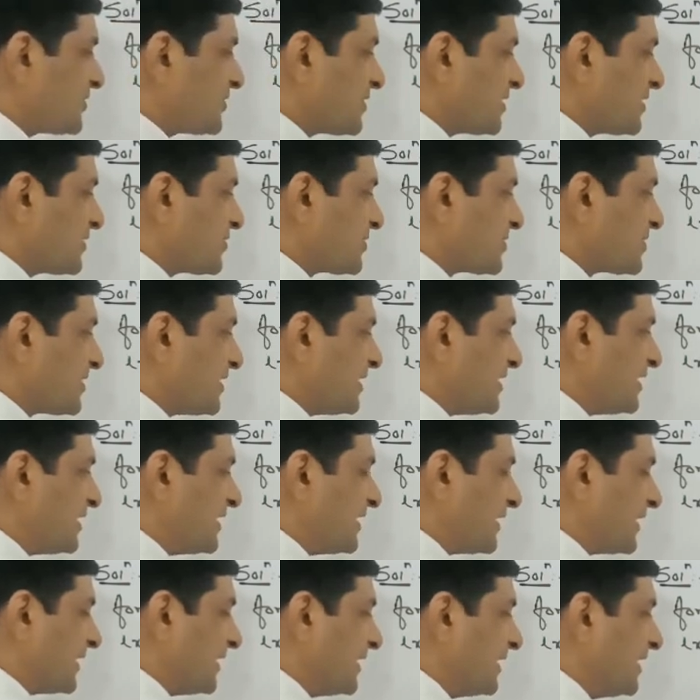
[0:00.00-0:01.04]
60
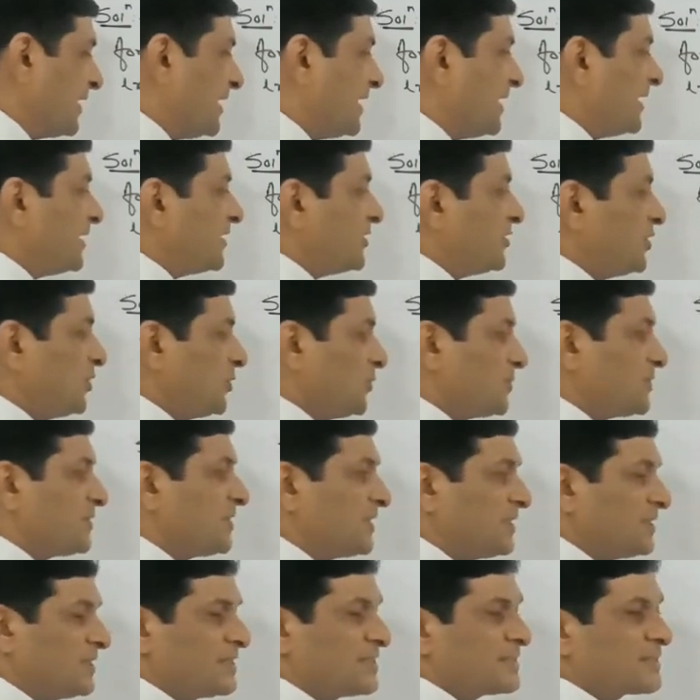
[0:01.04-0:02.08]
degree.
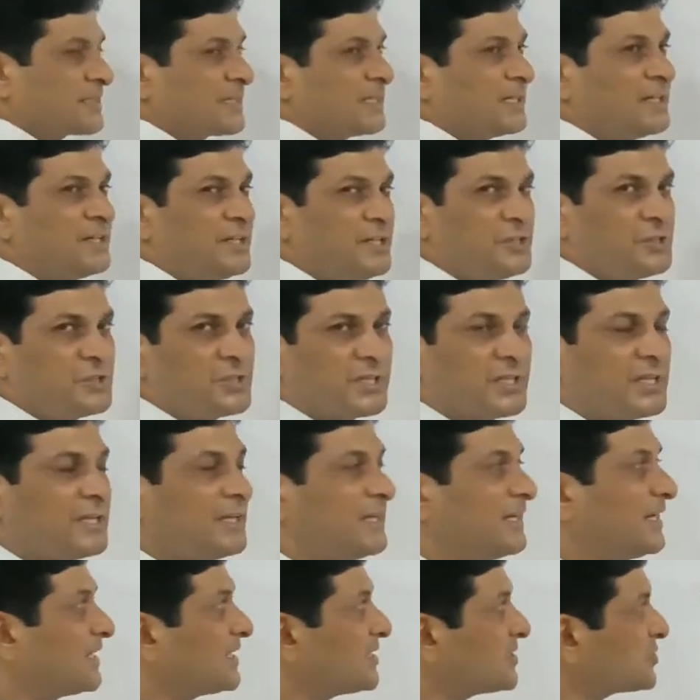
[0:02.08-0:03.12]
Using this
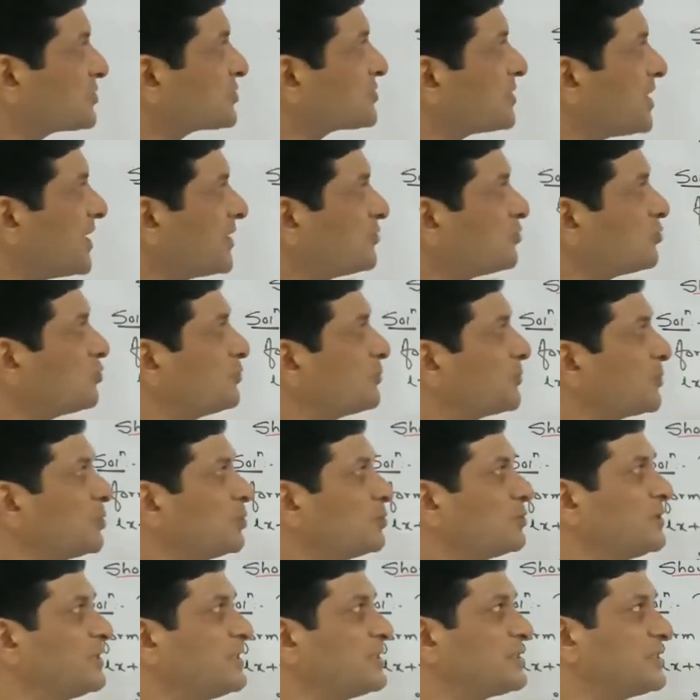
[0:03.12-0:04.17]
condition, let us try to
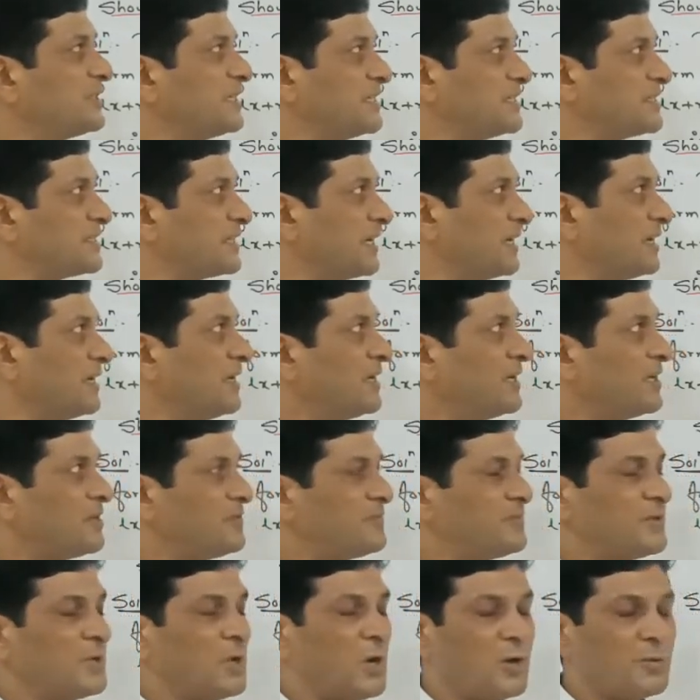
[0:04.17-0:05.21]
prove this result.
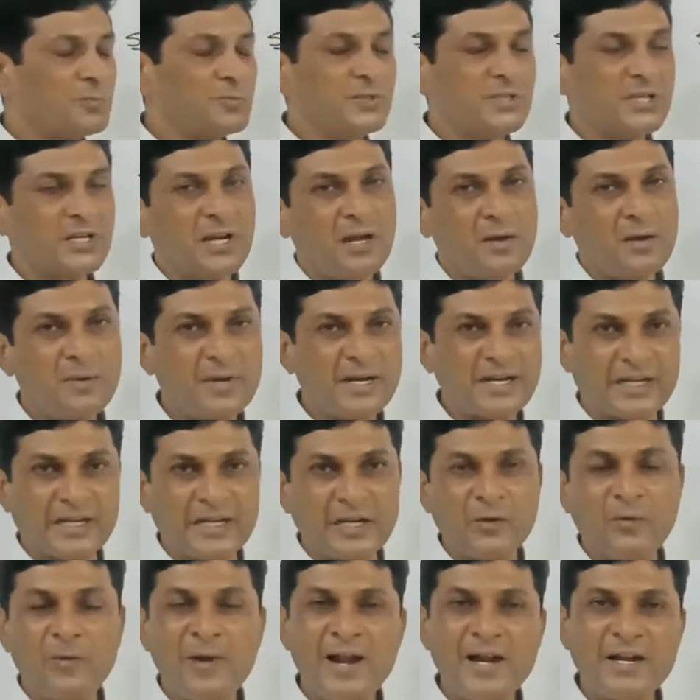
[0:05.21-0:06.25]
If you will observe our
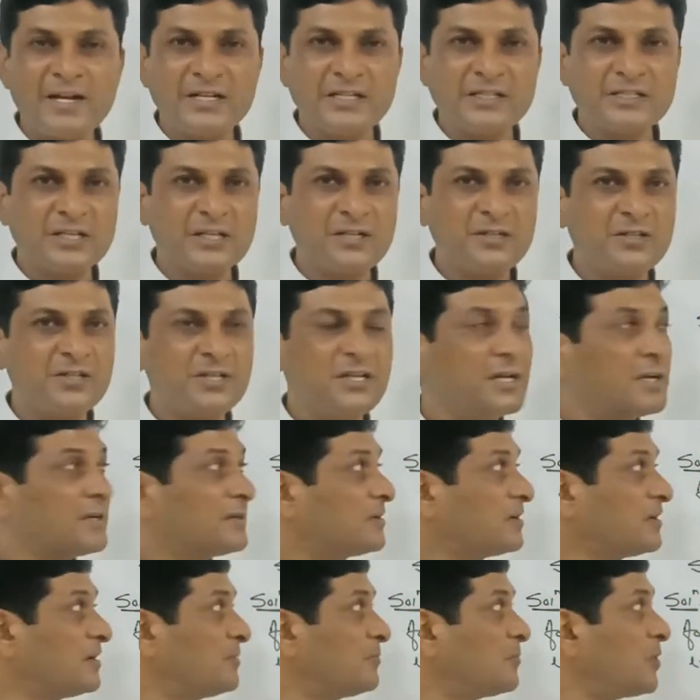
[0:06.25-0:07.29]
required result,
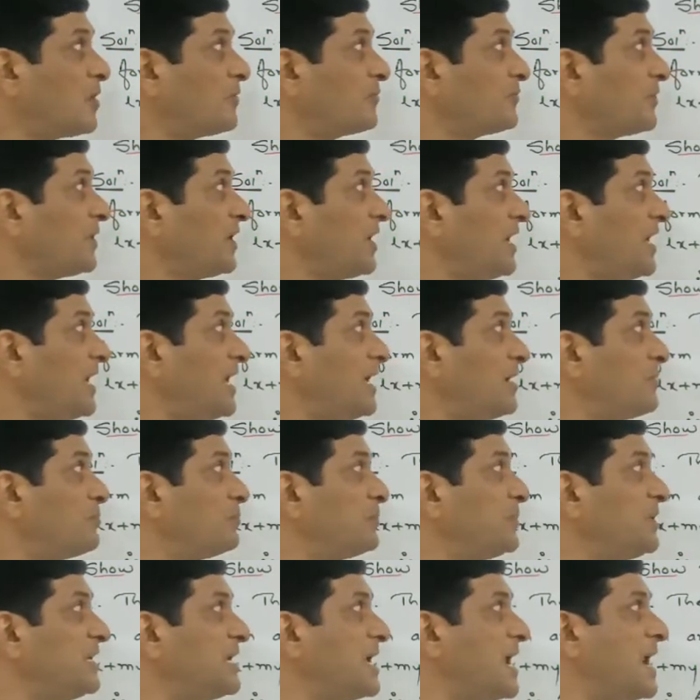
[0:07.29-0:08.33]
here term of a,
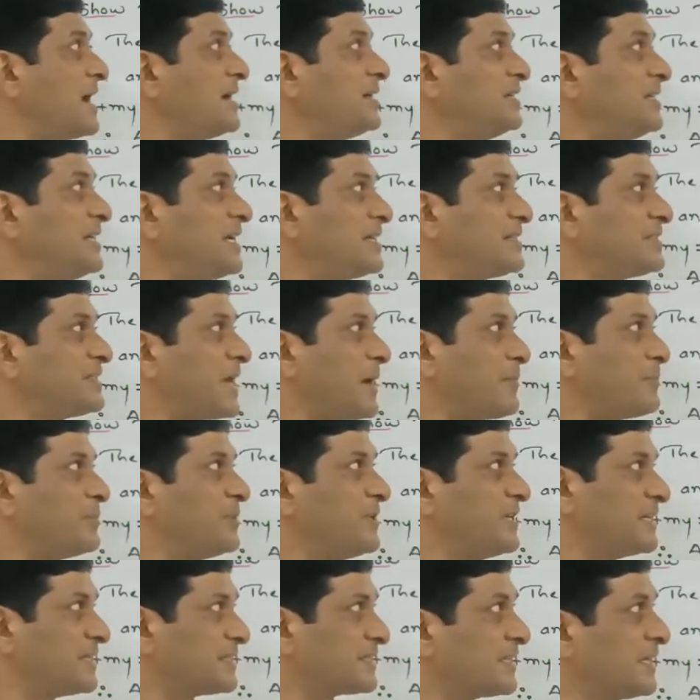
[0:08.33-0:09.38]
b and h
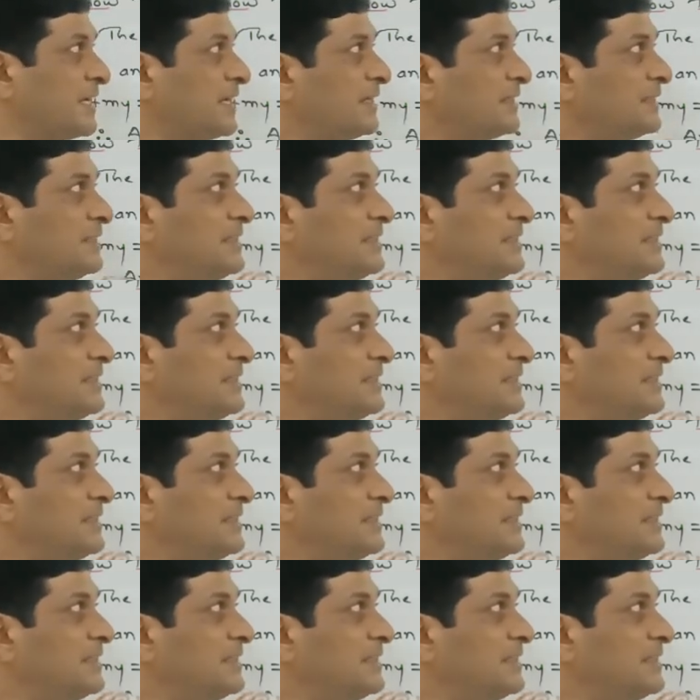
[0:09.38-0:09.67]
appears.